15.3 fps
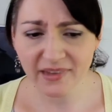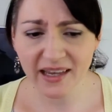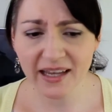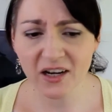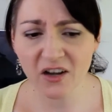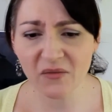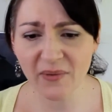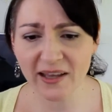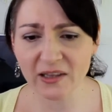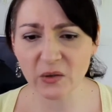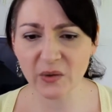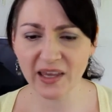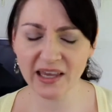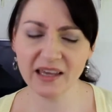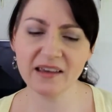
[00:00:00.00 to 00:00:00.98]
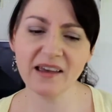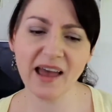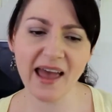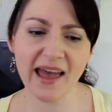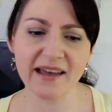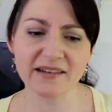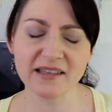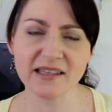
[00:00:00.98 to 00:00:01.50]
and I've been looking
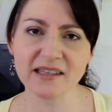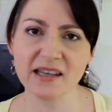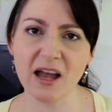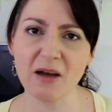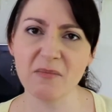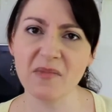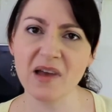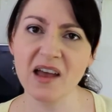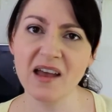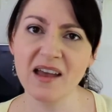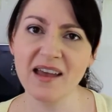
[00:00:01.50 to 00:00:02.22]
at some